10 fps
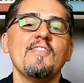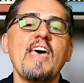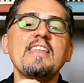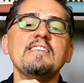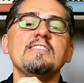
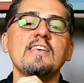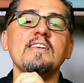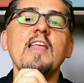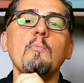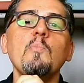That is the
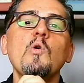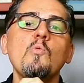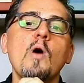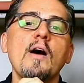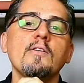number
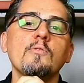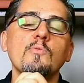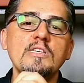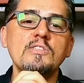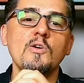one
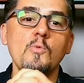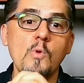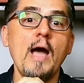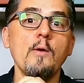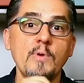reason
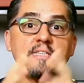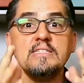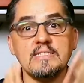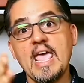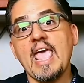why we
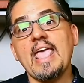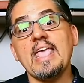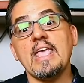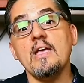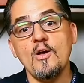
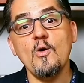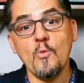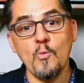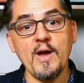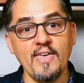stay
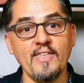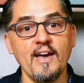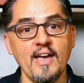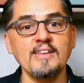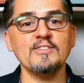with
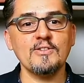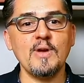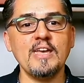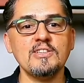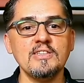
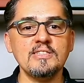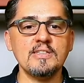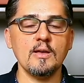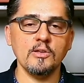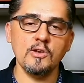
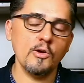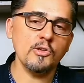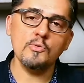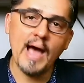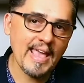integrations.
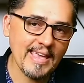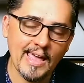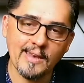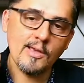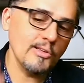You might
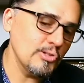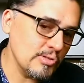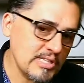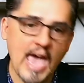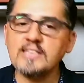get to
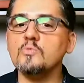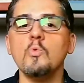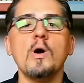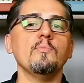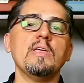test
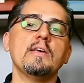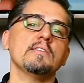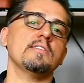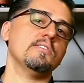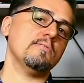one
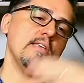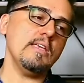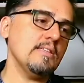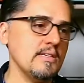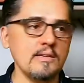because it's
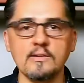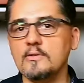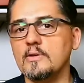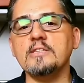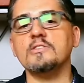easy
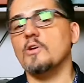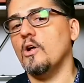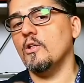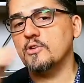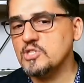to
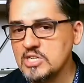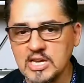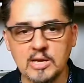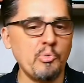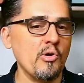install or
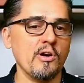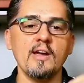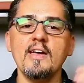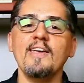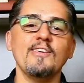cheap,
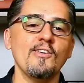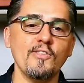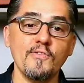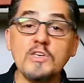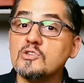or
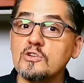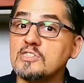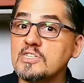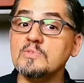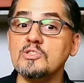the feature
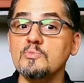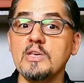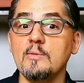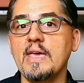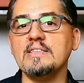seems to
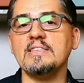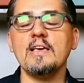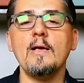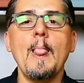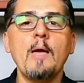be
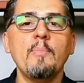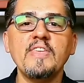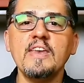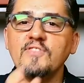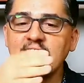amazing, but
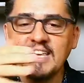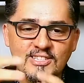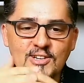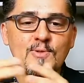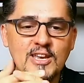then if the
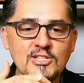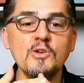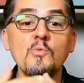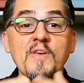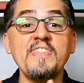
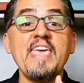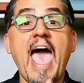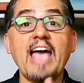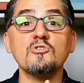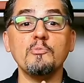integration with the
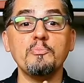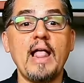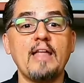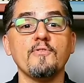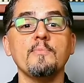actual
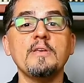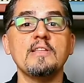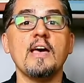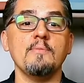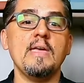platform is
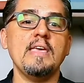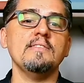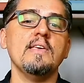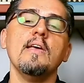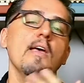not
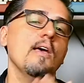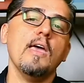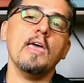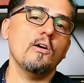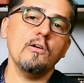amazing,
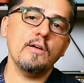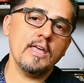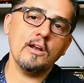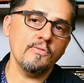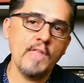
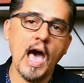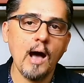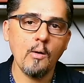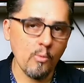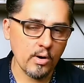it'll
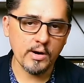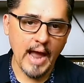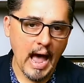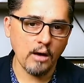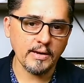not work
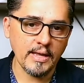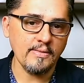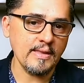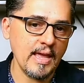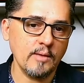out
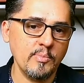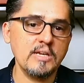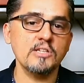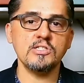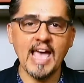in the end,
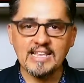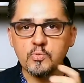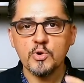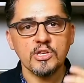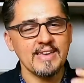because
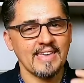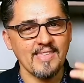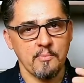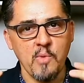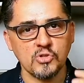that's where you get
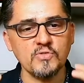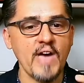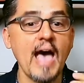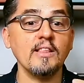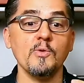the most
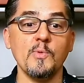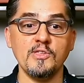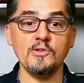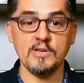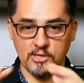value,
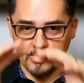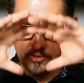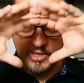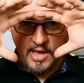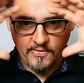when you can
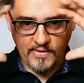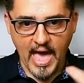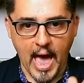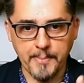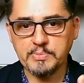use the
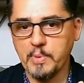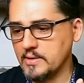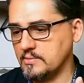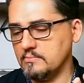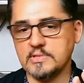
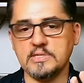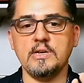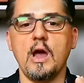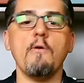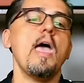HubSpot
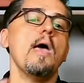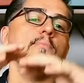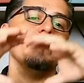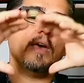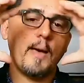
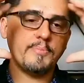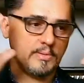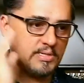CRM, the HubSpot